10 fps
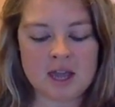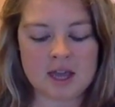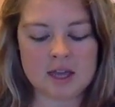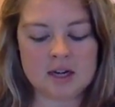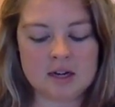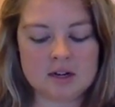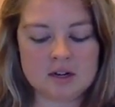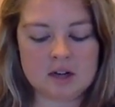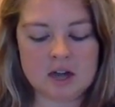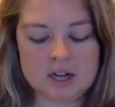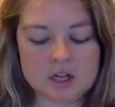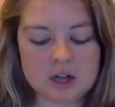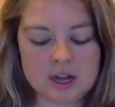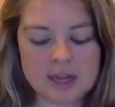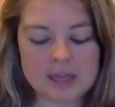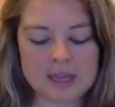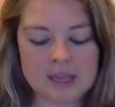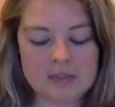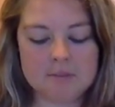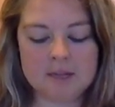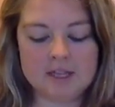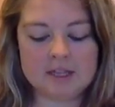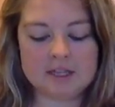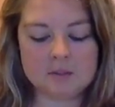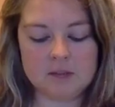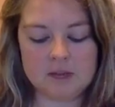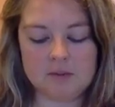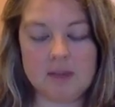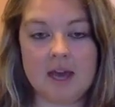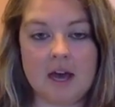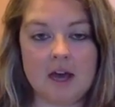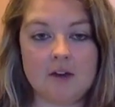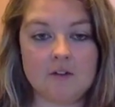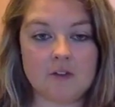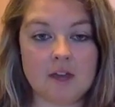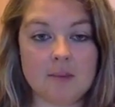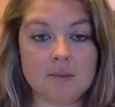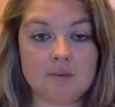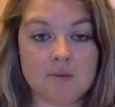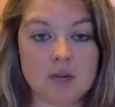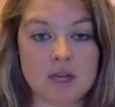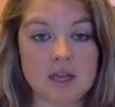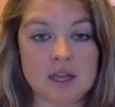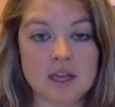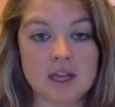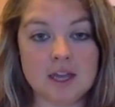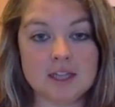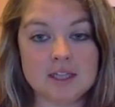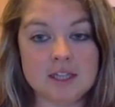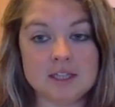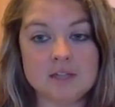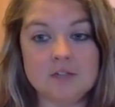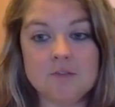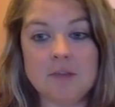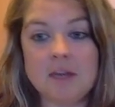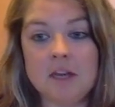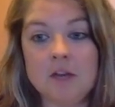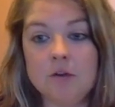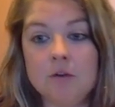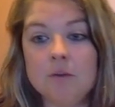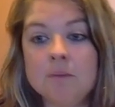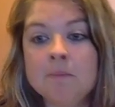And I try and keep, like, this week we have a pretty extensive menu.